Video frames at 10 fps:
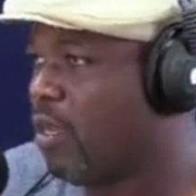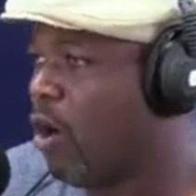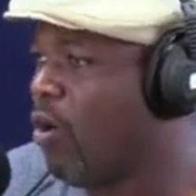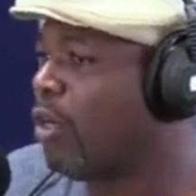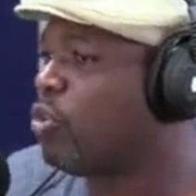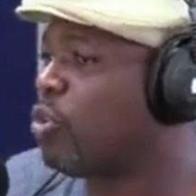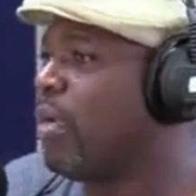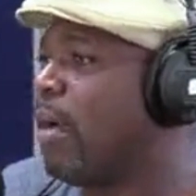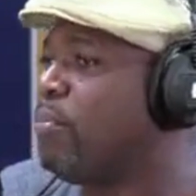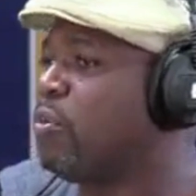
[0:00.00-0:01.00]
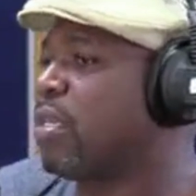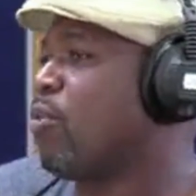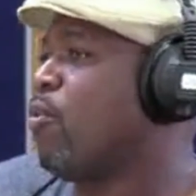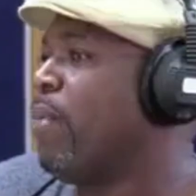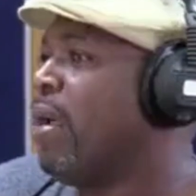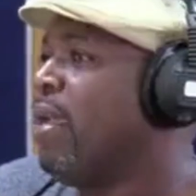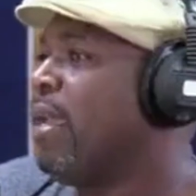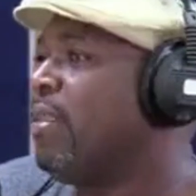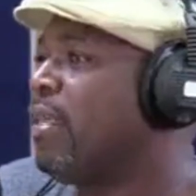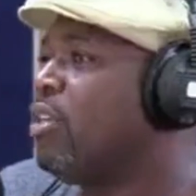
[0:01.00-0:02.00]
And
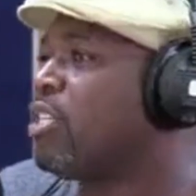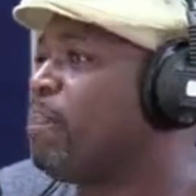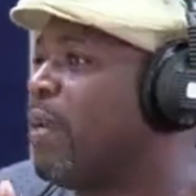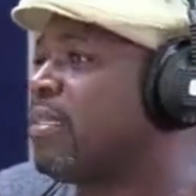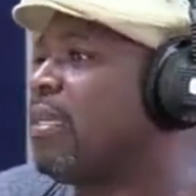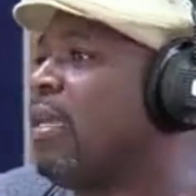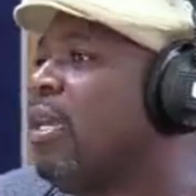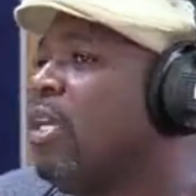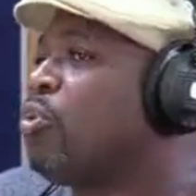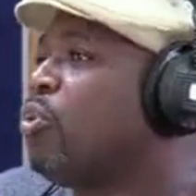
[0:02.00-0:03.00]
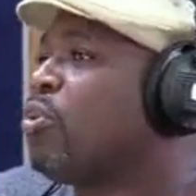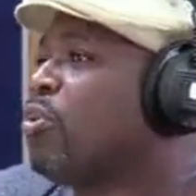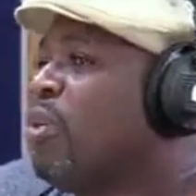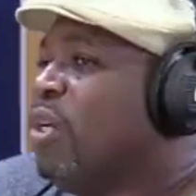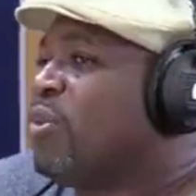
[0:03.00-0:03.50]
then you expect to